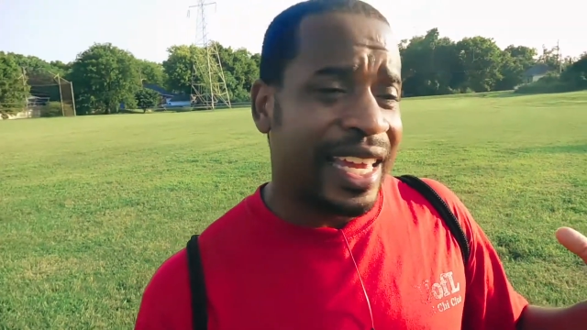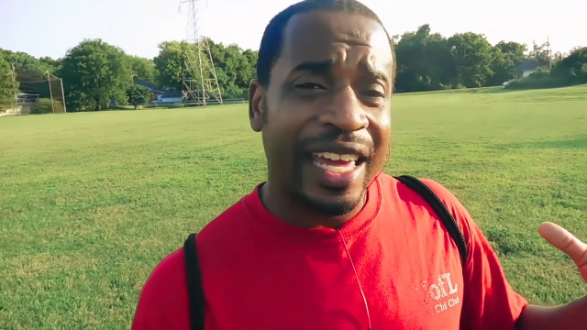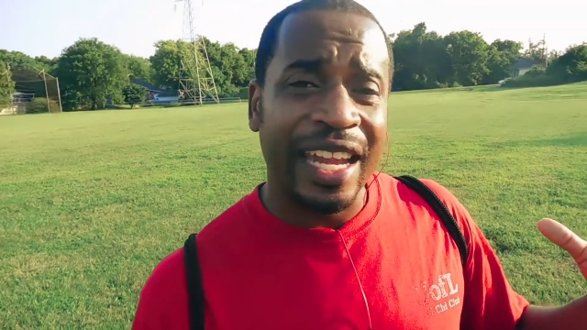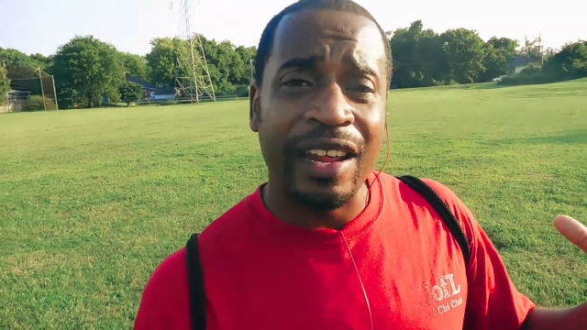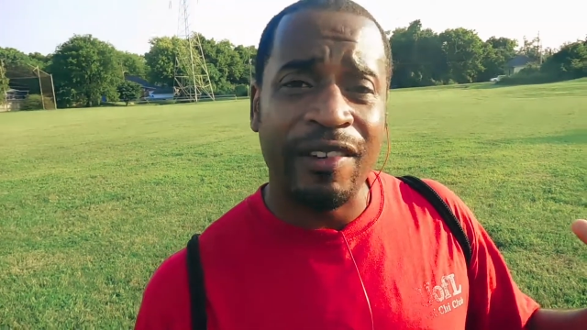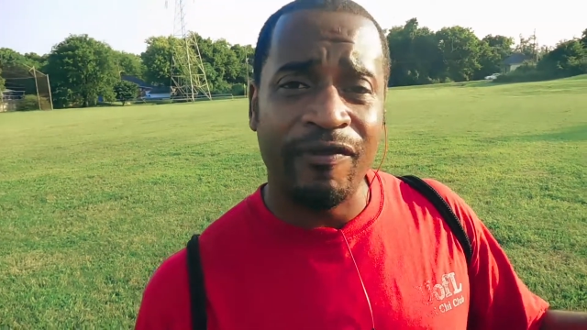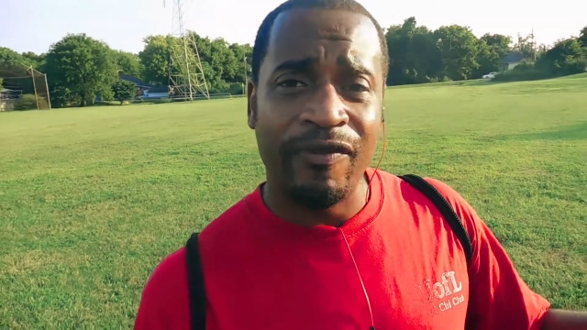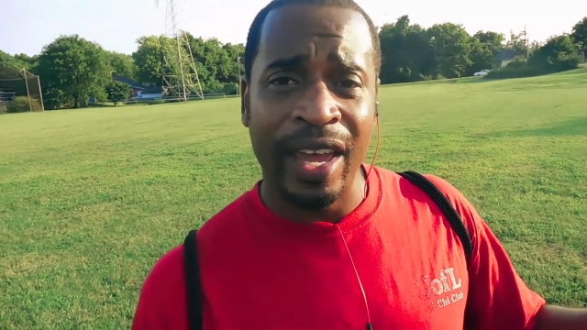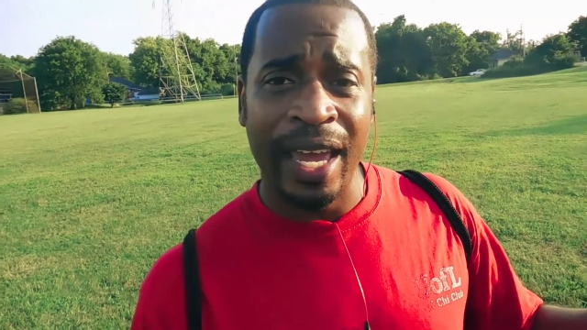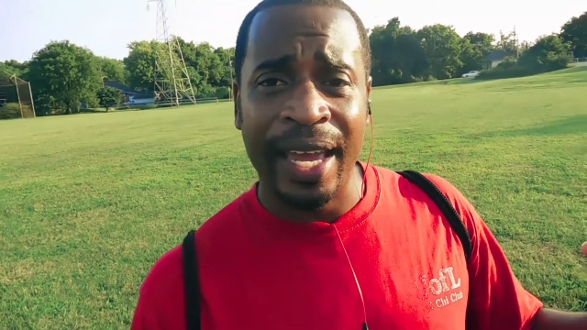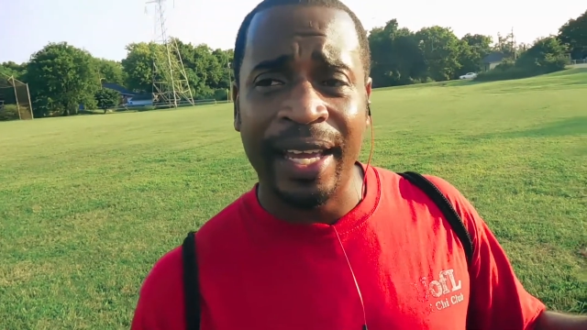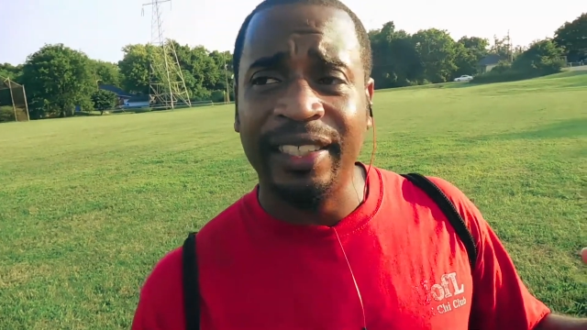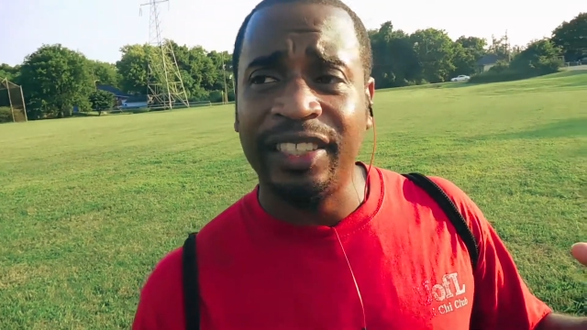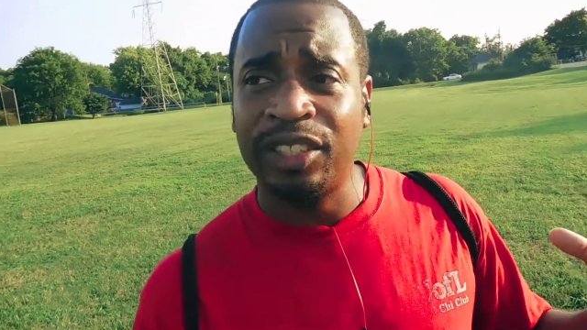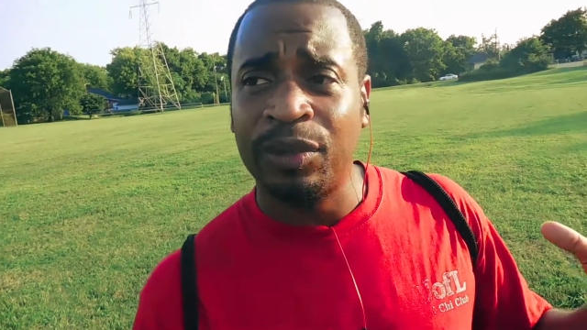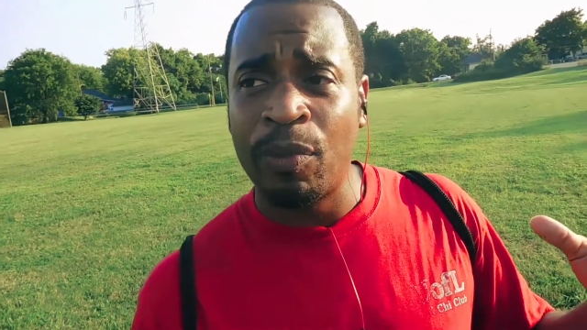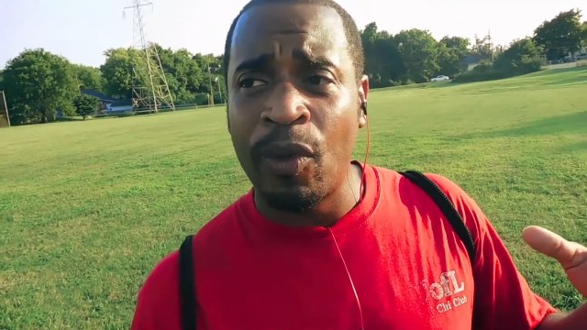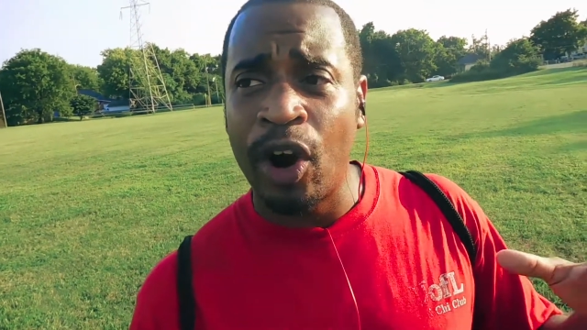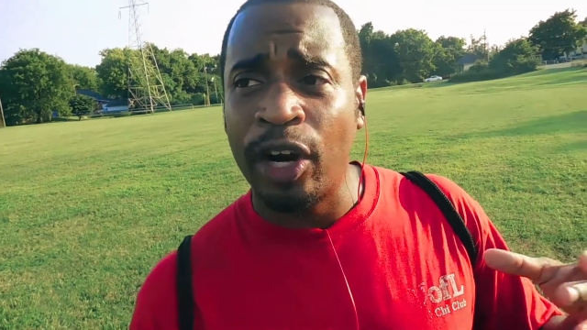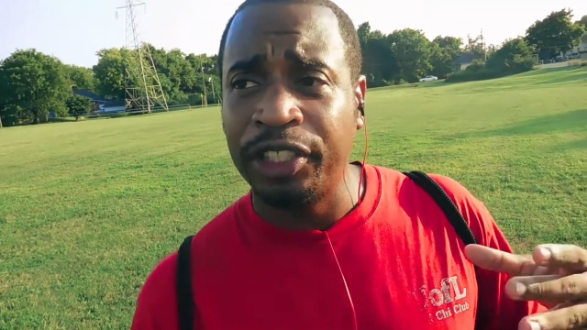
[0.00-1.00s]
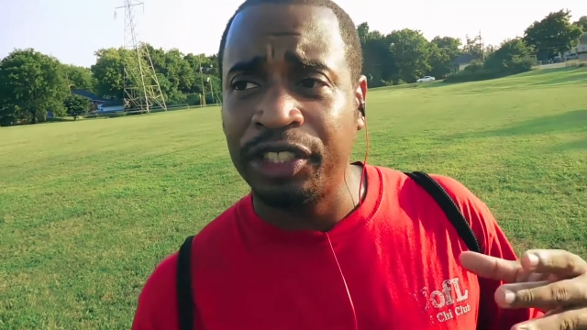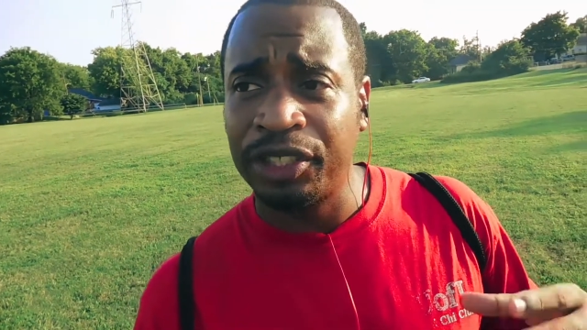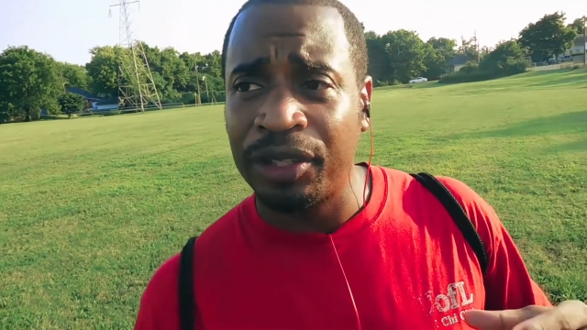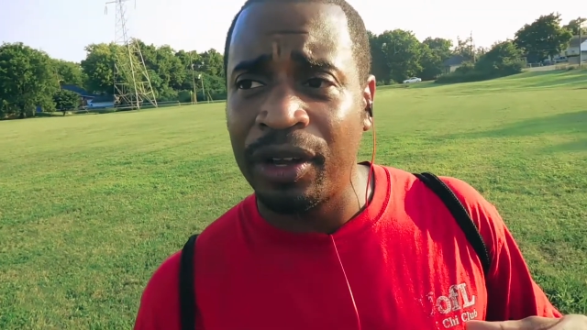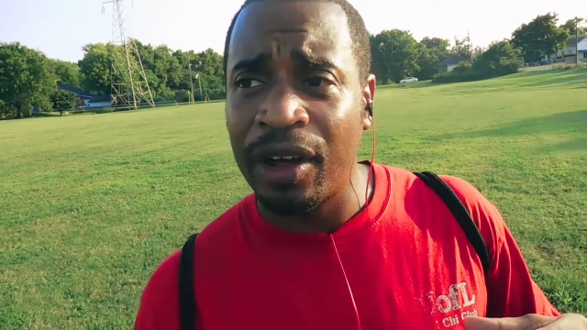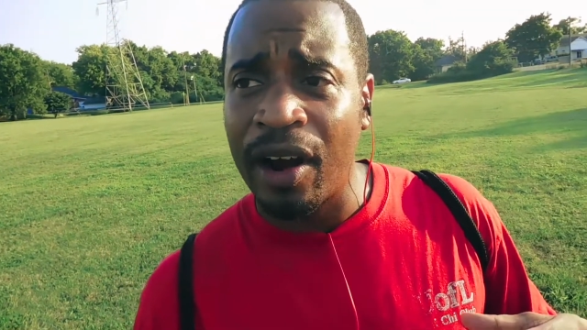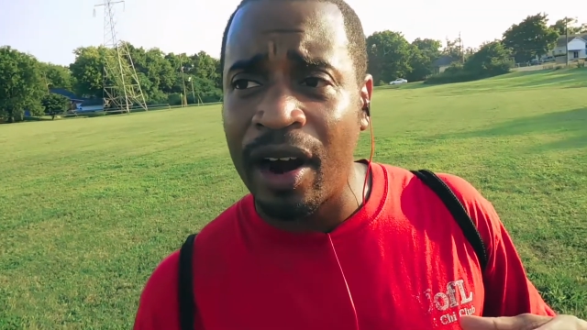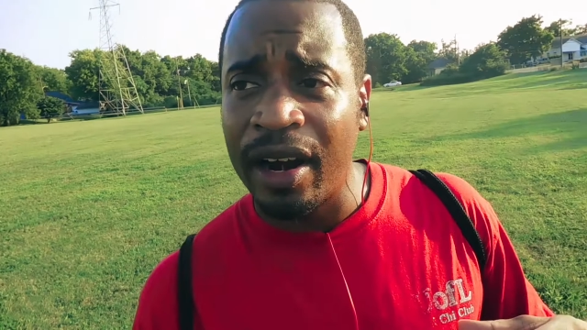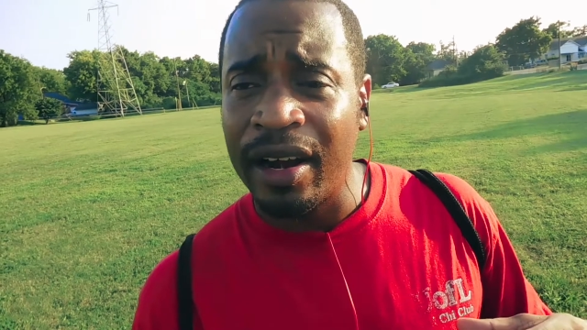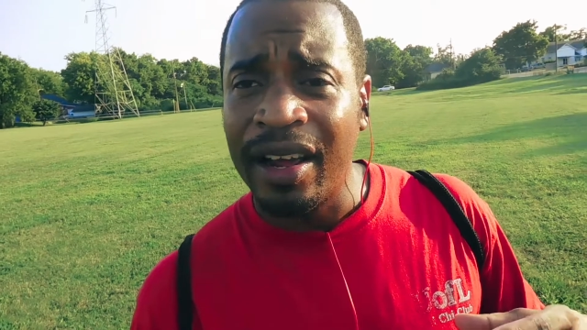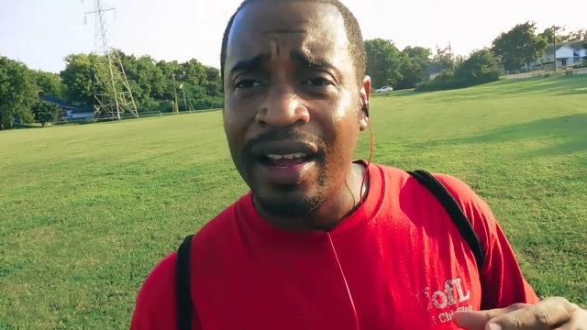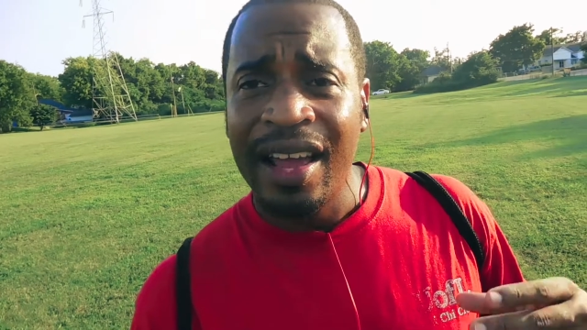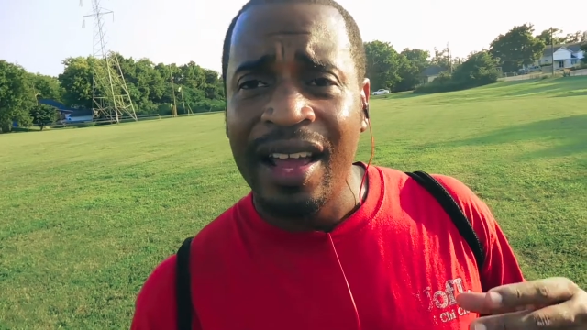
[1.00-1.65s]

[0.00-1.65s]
an advanced martial art.